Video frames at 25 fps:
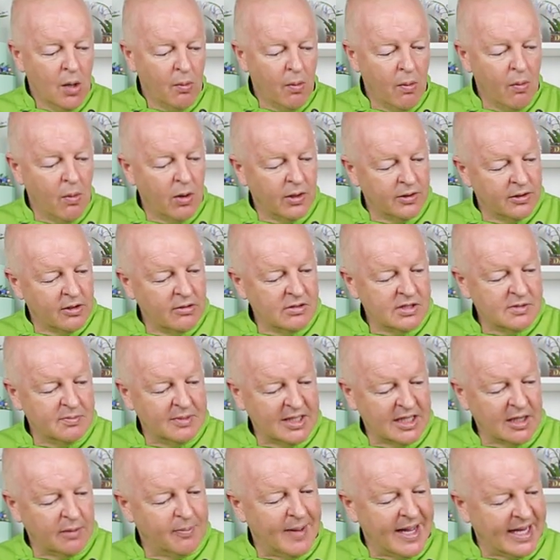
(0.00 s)
we want those
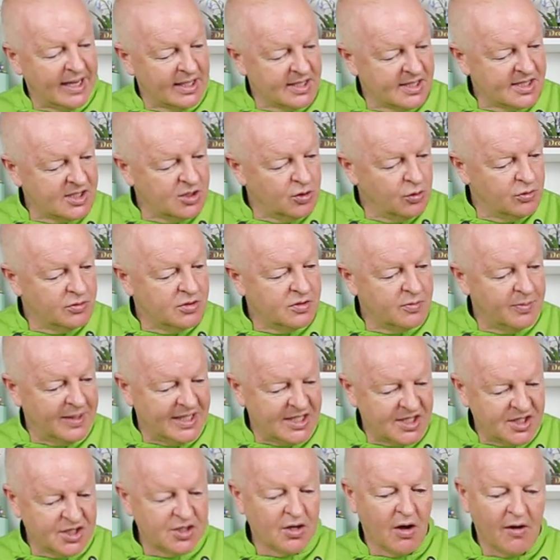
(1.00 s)
middle petals still to
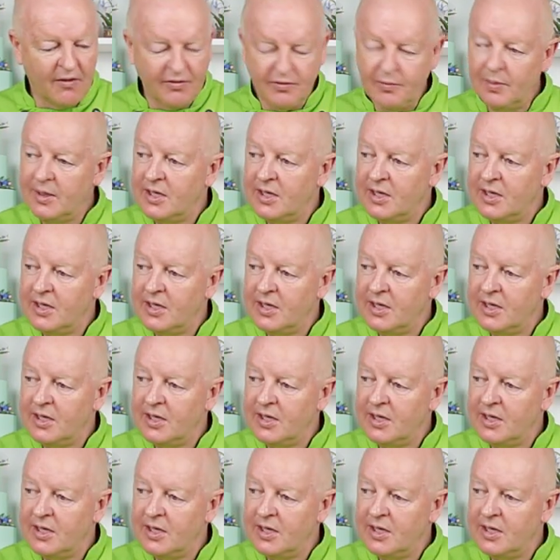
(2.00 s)
be soft,